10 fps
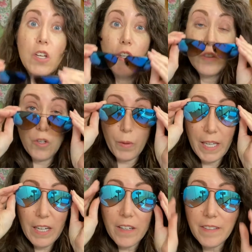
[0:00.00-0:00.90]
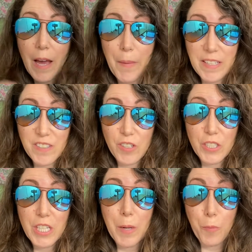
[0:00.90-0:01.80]
So here's how I'd search
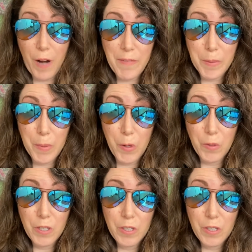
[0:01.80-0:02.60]
in private mode.